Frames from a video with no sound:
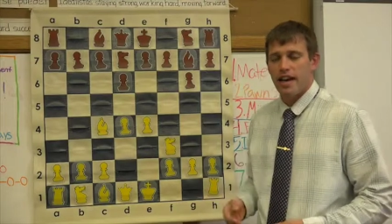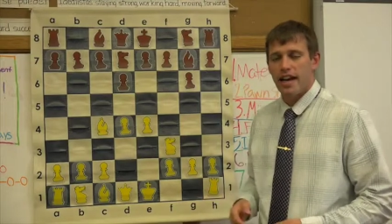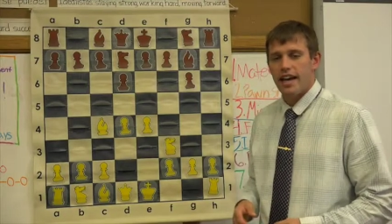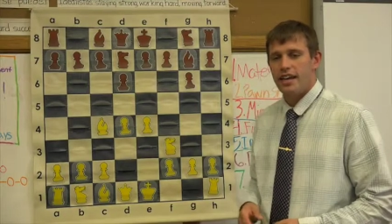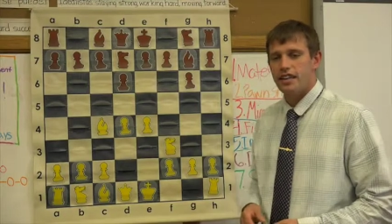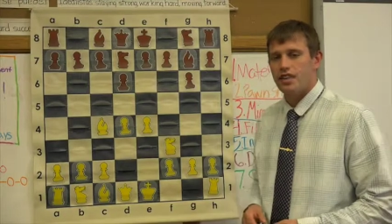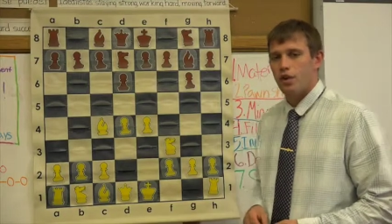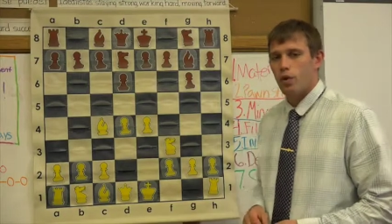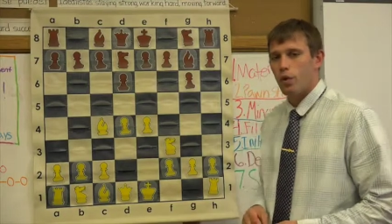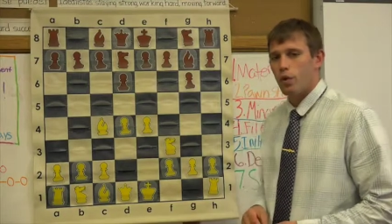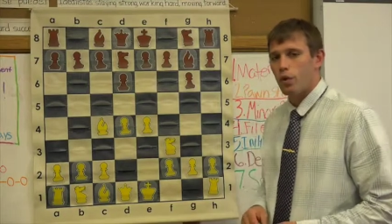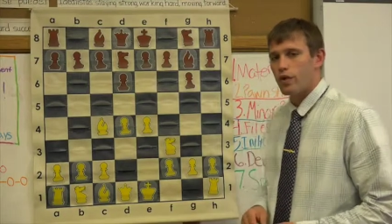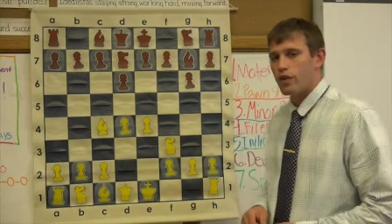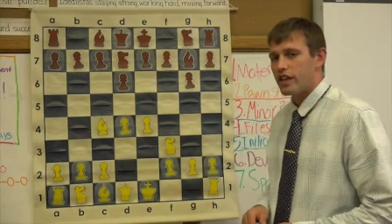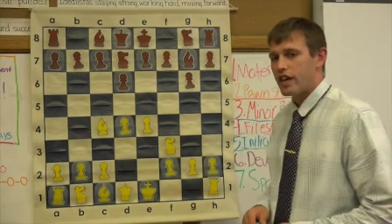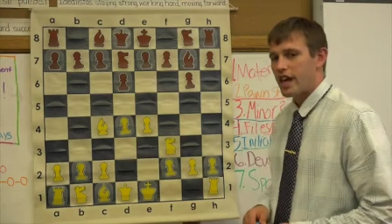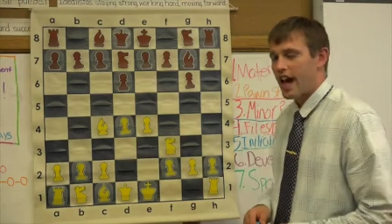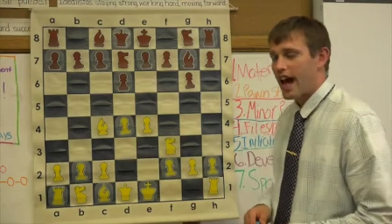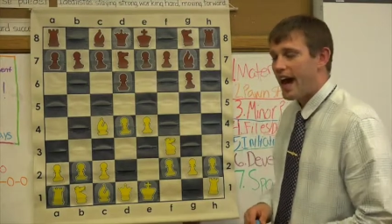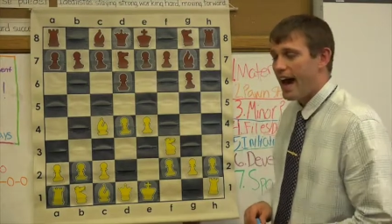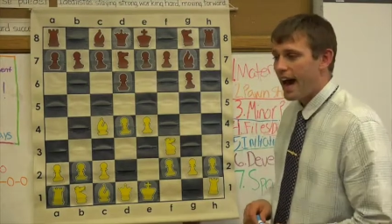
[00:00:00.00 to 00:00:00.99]
And it's
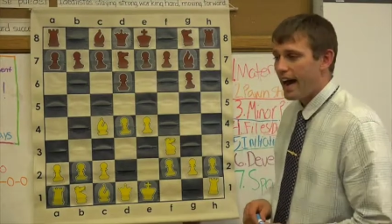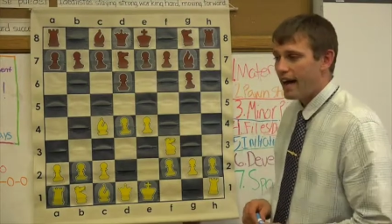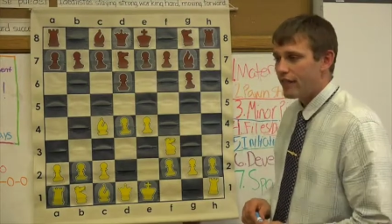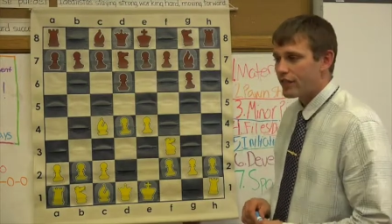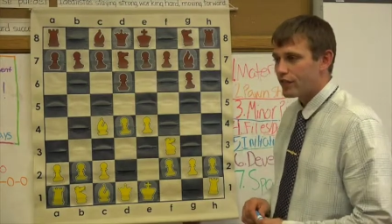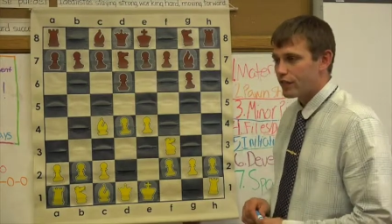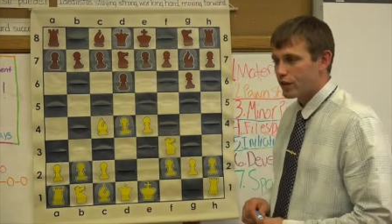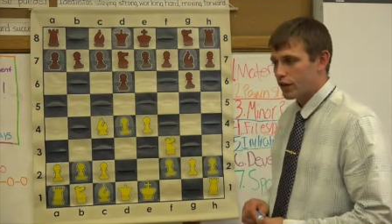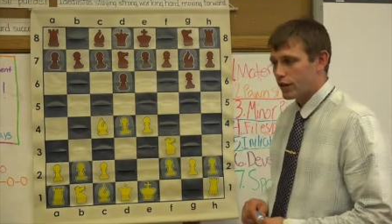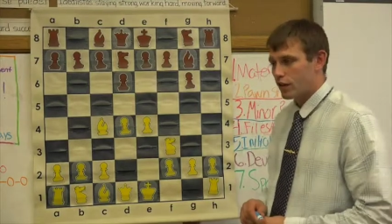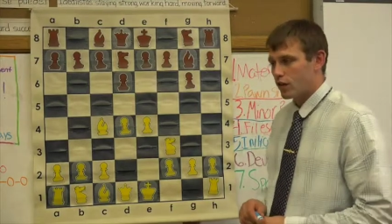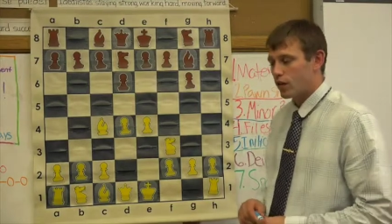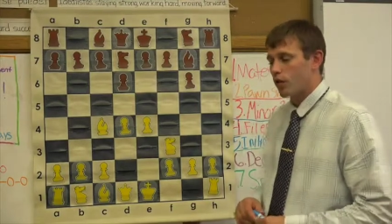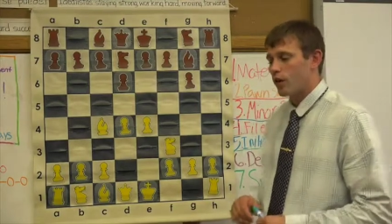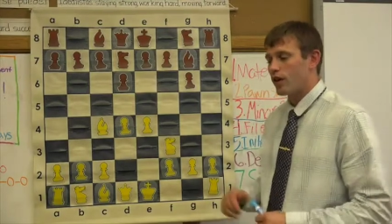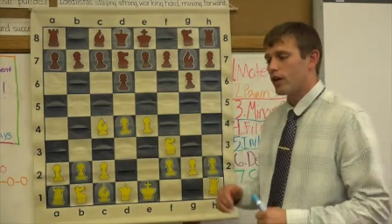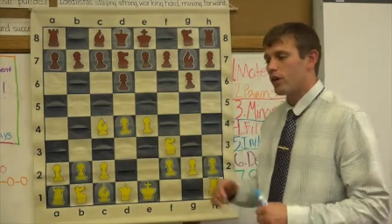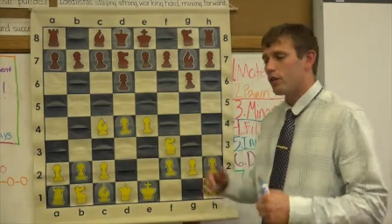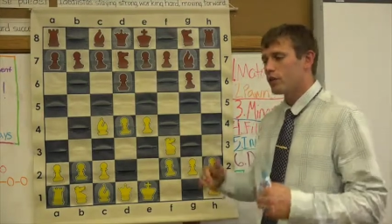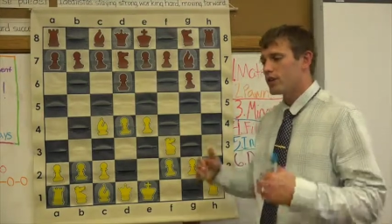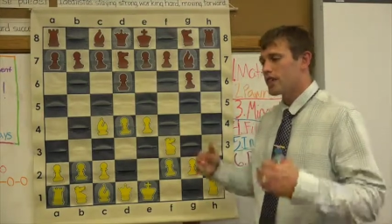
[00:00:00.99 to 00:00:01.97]
only after,
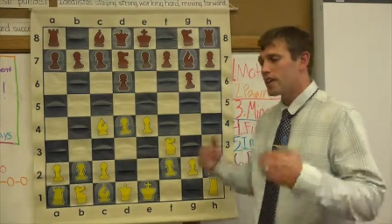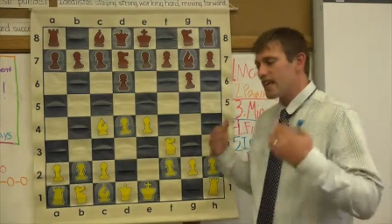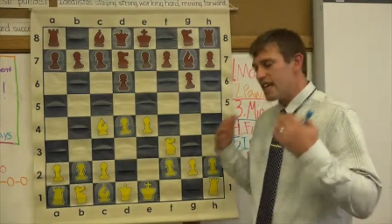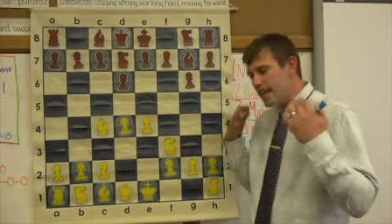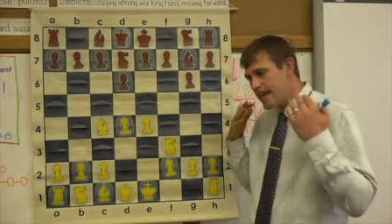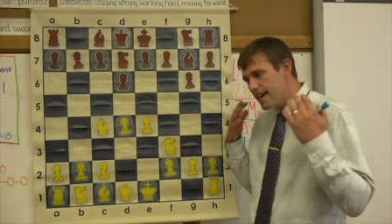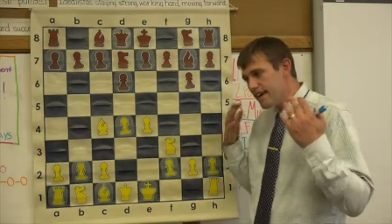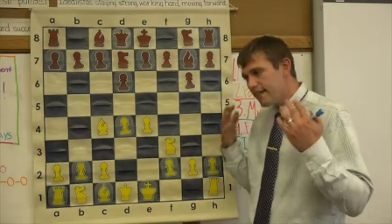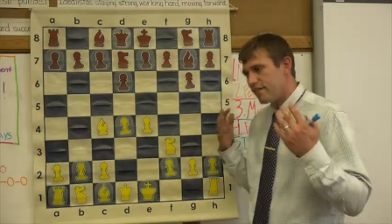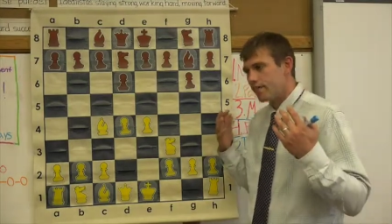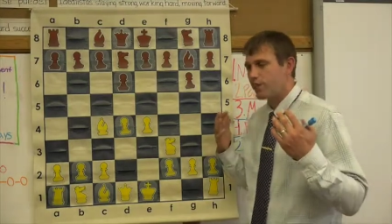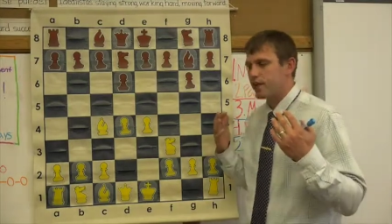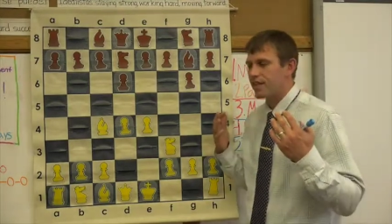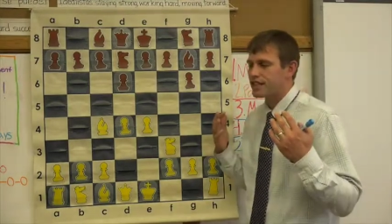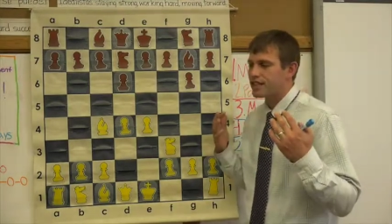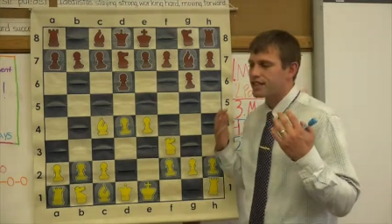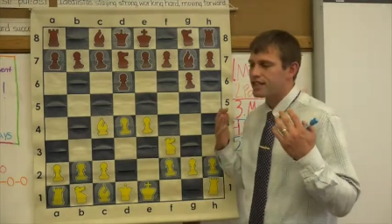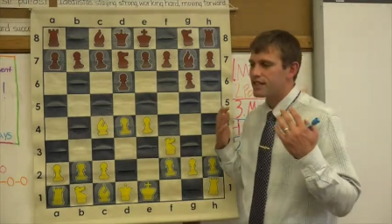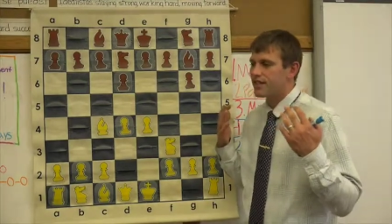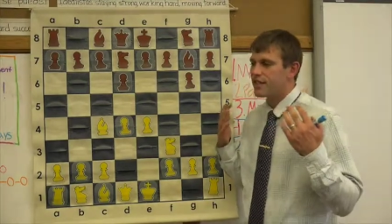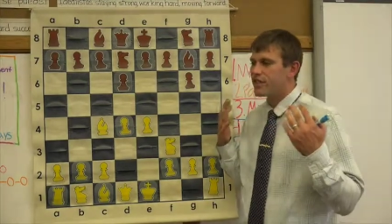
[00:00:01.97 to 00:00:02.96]
or only if, we
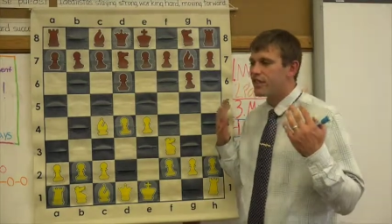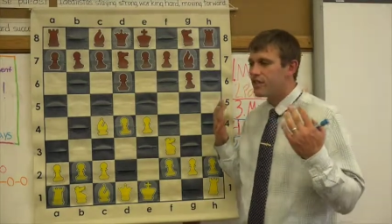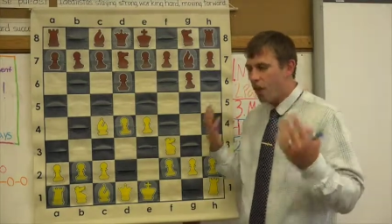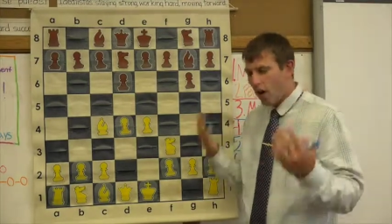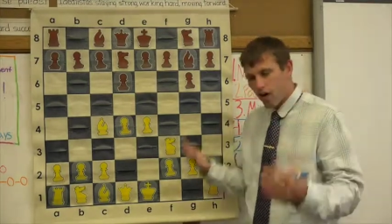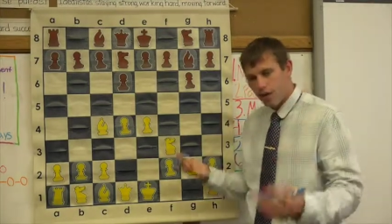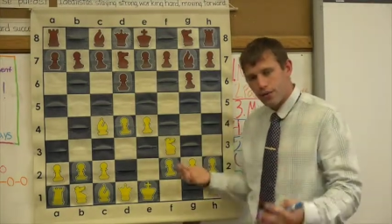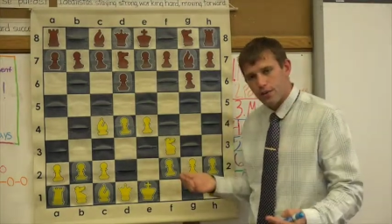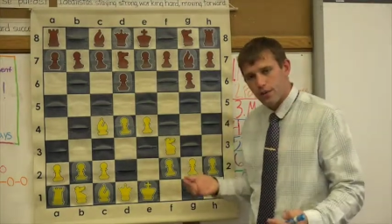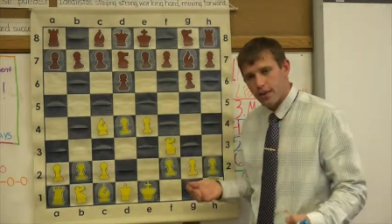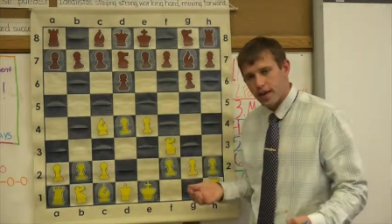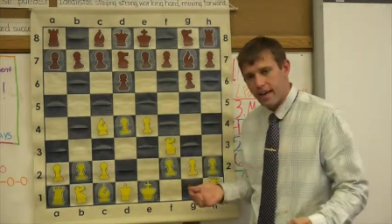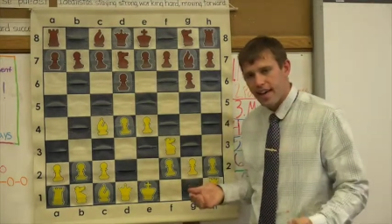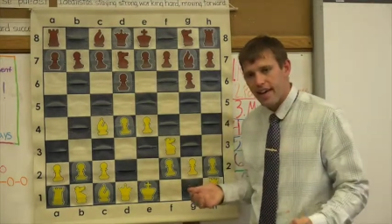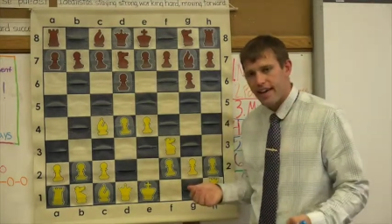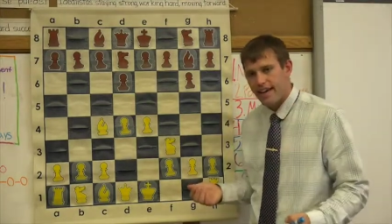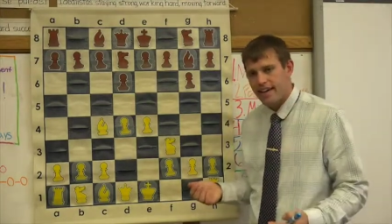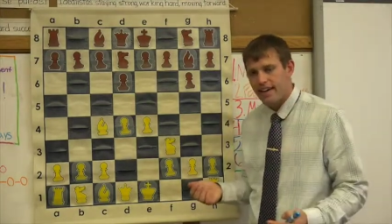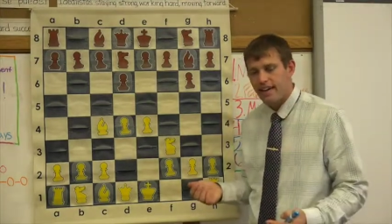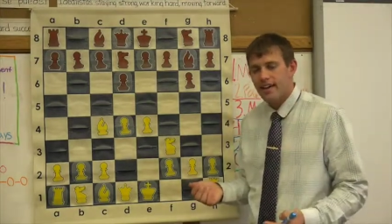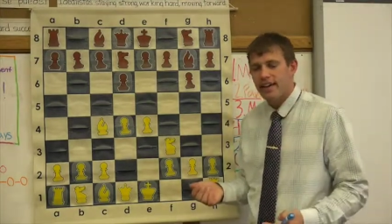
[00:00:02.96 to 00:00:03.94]
can see farther
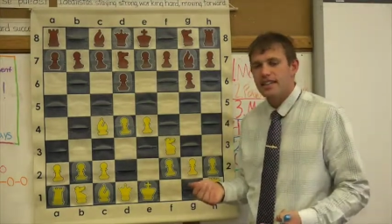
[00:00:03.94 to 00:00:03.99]
ahead